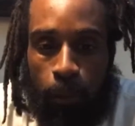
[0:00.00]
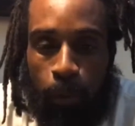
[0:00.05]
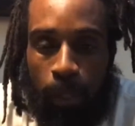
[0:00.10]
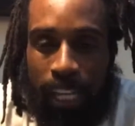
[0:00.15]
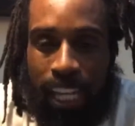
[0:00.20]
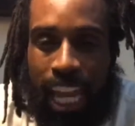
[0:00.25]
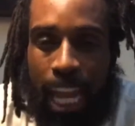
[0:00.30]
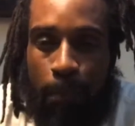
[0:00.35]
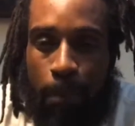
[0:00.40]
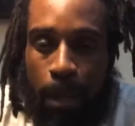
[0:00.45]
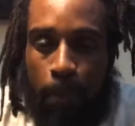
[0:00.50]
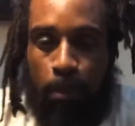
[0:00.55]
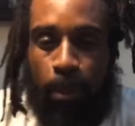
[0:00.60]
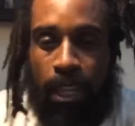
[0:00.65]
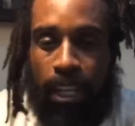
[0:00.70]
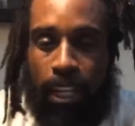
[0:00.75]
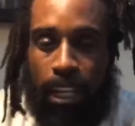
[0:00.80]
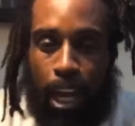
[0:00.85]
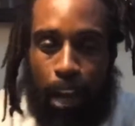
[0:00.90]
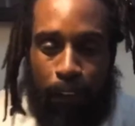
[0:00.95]
when it came out of
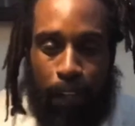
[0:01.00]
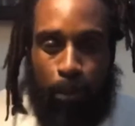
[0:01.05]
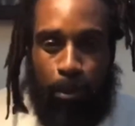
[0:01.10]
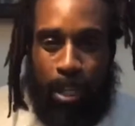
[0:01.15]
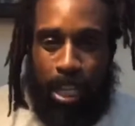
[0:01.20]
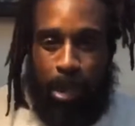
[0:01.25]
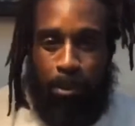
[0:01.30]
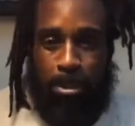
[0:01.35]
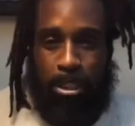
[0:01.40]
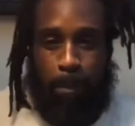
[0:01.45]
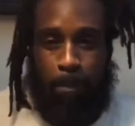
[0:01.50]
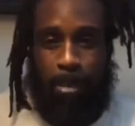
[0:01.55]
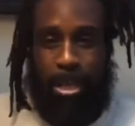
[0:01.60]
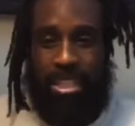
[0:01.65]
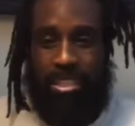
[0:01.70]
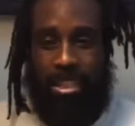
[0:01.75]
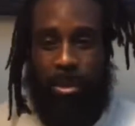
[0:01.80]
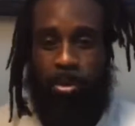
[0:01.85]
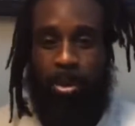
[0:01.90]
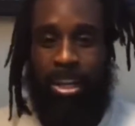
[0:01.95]
playing golf. He was the
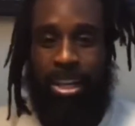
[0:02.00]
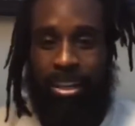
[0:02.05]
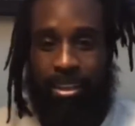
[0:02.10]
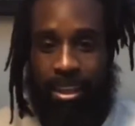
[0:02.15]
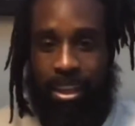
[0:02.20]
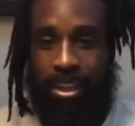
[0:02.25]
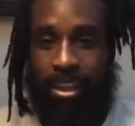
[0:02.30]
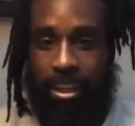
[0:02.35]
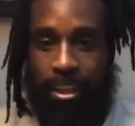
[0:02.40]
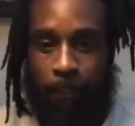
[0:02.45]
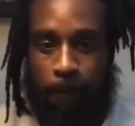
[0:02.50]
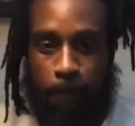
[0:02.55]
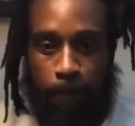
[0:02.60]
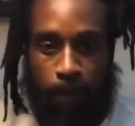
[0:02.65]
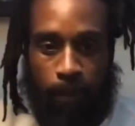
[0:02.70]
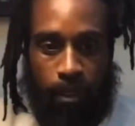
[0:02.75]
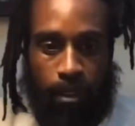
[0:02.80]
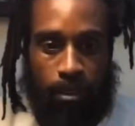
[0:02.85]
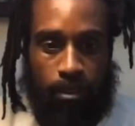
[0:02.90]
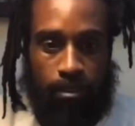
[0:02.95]
best at what he did.
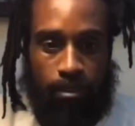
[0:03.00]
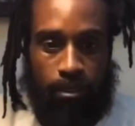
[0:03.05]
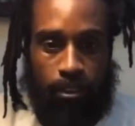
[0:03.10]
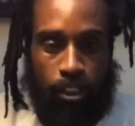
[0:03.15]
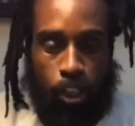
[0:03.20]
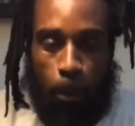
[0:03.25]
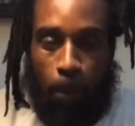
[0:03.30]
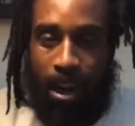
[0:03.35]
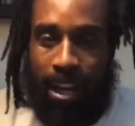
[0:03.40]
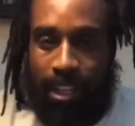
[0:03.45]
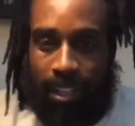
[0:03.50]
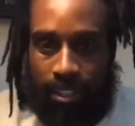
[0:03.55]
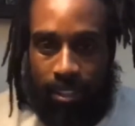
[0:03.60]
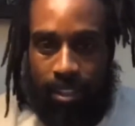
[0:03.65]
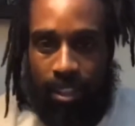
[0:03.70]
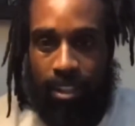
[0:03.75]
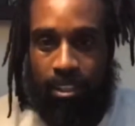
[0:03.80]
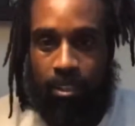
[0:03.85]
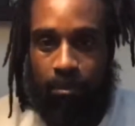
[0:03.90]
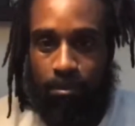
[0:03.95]
Nobody can
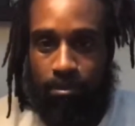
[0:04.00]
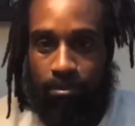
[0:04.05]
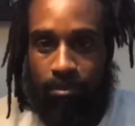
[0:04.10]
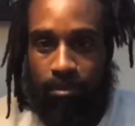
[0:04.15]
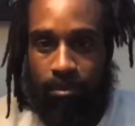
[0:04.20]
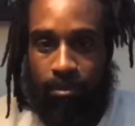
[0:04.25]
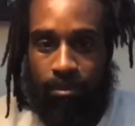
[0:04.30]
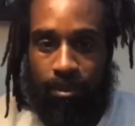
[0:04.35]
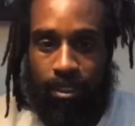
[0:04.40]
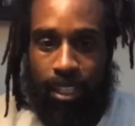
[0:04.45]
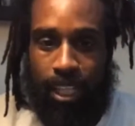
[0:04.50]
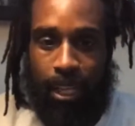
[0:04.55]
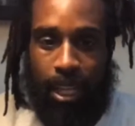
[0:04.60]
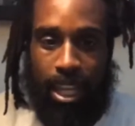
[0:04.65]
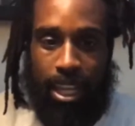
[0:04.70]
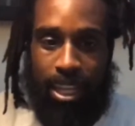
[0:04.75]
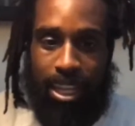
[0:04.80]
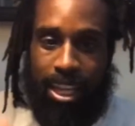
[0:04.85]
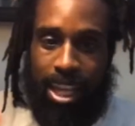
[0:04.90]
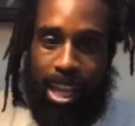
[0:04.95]
touch him.
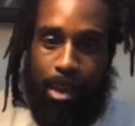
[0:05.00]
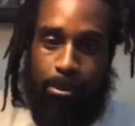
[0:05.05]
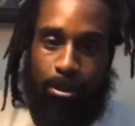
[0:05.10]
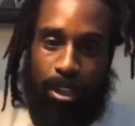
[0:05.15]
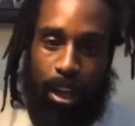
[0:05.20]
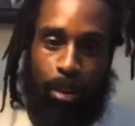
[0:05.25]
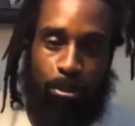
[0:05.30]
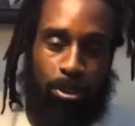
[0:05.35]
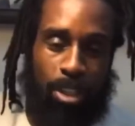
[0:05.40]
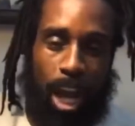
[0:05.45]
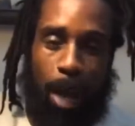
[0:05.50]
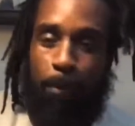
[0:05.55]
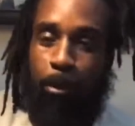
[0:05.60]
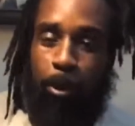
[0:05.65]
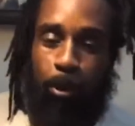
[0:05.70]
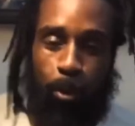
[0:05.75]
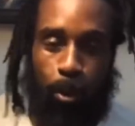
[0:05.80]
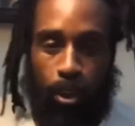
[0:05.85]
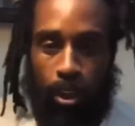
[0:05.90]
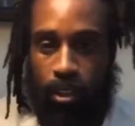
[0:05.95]
He was on top of
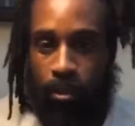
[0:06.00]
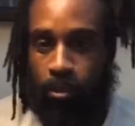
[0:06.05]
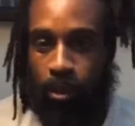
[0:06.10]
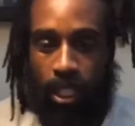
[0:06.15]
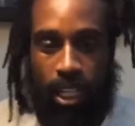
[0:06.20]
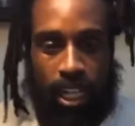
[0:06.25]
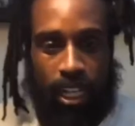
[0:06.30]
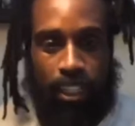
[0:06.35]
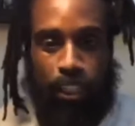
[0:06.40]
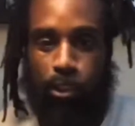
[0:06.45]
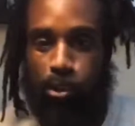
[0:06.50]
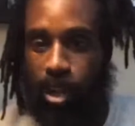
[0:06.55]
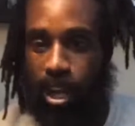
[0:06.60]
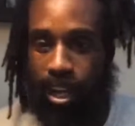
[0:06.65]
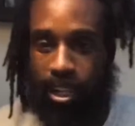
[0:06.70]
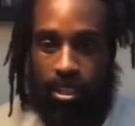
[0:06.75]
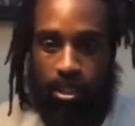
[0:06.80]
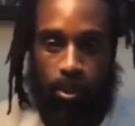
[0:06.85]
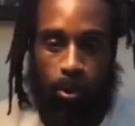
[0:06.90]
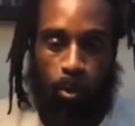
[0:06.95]
the world with
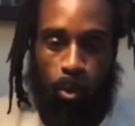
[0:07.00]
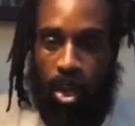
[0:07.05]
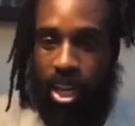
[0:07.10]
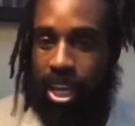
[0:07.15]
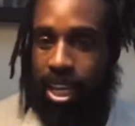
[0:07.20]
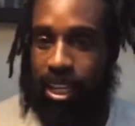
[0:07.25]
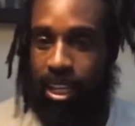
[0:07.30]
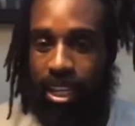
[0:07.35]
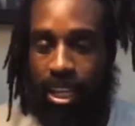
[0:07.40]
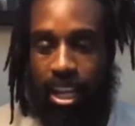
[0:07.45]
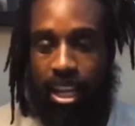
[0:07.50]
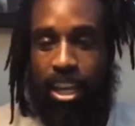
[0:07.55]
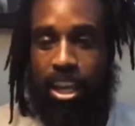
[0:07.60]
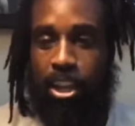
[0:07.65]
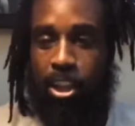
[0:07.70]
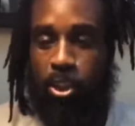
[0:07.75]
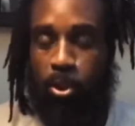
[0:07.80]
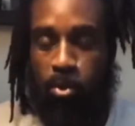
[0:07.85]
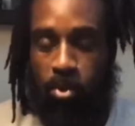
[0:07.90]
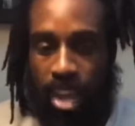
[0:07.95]
contracts, winning,
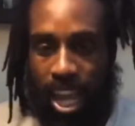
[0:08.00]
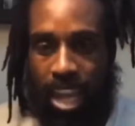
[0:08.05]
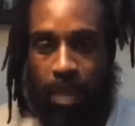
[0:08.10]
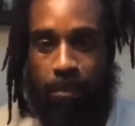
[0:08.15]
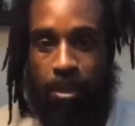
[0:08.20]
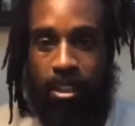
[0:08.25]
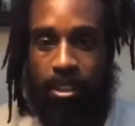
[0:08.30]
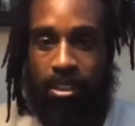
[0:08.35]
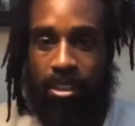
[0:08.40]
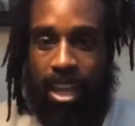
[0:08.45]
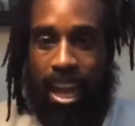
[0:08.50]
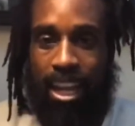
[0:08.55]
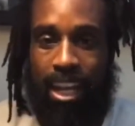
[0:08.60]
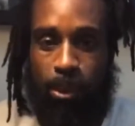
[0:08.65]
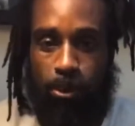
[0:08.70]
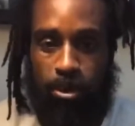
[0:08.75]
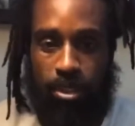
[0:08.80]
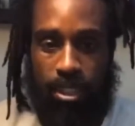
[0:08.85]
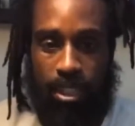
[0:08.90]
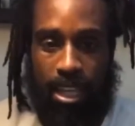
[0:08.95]
you name it.
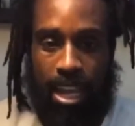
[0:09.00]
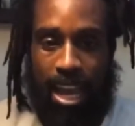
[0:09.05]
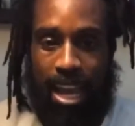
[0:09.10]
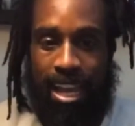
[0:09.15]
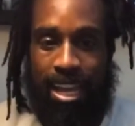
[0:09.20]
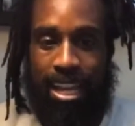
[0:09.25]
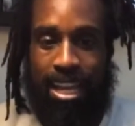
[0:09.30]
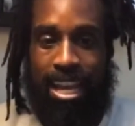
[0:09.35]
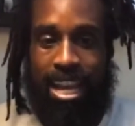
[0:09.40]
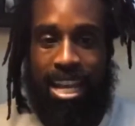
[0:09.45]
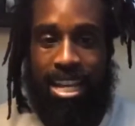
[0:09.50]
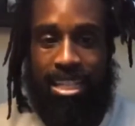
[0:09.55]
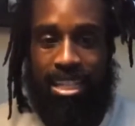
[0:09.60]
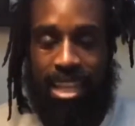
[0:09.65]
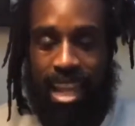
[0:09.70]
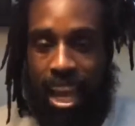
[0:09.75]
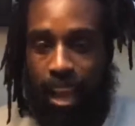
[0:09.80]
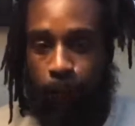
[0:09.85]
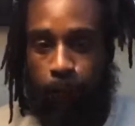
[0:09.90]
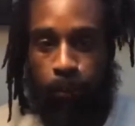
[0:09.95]
Tiger was the guy. His
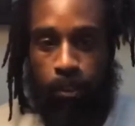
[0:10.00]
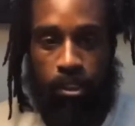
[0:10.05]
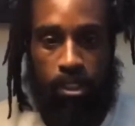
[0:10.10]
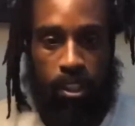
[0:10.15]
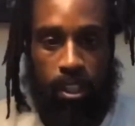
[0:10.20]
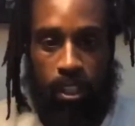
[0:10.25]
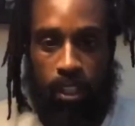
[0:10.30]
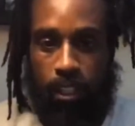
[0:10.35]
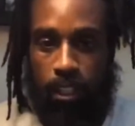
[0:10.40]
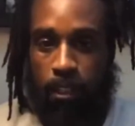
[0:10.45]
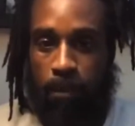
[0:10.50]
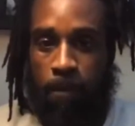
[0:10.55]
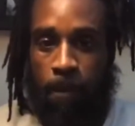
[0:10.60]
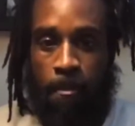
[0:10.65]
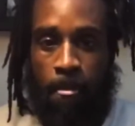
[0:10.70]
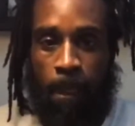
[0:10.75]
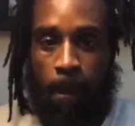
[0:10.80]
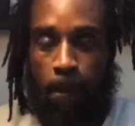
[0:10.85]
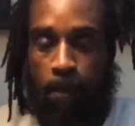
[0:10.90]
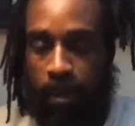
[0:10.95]
life was good,
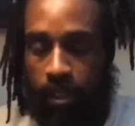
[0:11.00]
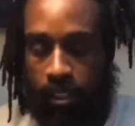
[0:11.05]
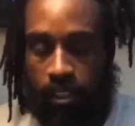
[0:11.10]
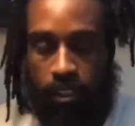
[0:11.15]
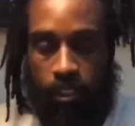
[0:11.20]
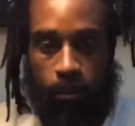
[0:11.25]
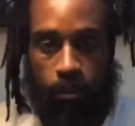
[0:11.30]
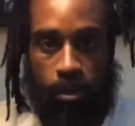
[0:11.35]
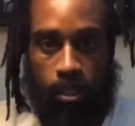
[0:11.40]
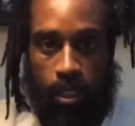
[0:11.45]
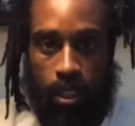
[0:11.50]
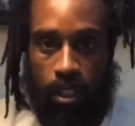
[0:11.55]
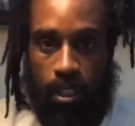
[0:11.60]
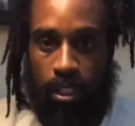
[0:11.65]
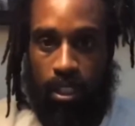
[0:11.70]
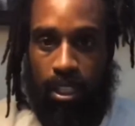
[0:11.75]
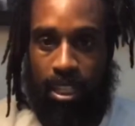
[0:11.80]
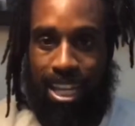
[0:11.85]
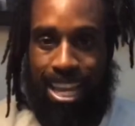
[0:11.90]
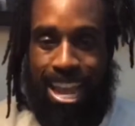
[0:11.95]
business was
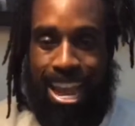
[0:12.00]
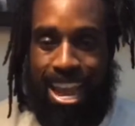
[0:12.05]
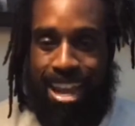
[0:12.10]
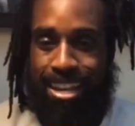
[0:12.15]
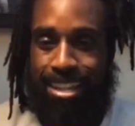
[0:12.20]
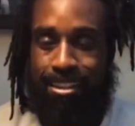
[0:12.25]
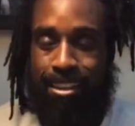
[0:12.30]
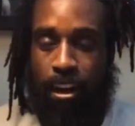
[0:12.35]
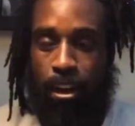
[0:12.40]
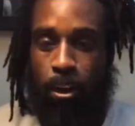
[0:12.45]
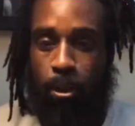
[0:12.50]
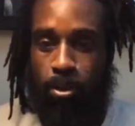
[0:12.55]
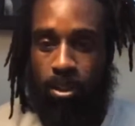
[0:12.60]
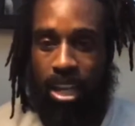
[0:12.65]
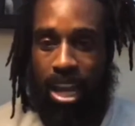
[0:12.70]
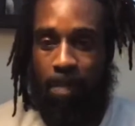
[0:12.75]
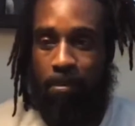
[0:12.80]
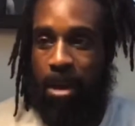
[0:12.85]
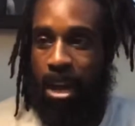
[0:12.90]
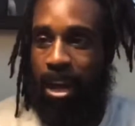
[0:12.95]
good. He had this
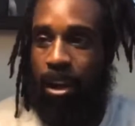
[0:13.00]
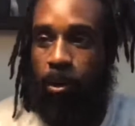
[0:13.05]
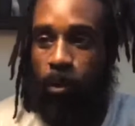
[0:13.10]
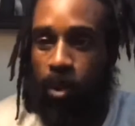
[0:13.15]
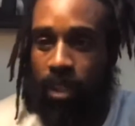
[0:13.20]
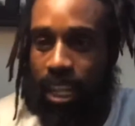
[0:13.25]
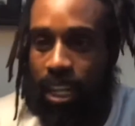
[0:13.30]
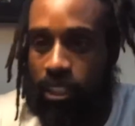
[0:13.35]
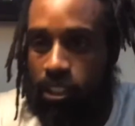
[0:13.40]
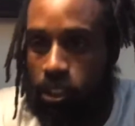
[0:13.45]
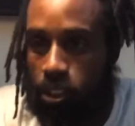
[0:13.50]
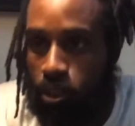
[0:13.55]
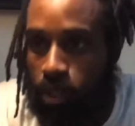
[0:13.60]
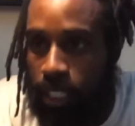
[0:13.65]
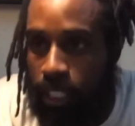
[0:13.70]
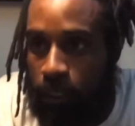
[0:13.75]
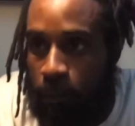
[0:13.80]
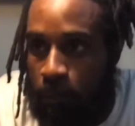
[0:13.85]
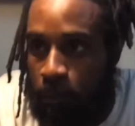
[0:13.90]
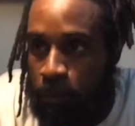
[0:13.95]
all-time high. Well, that
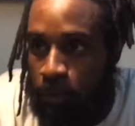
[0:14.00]
streak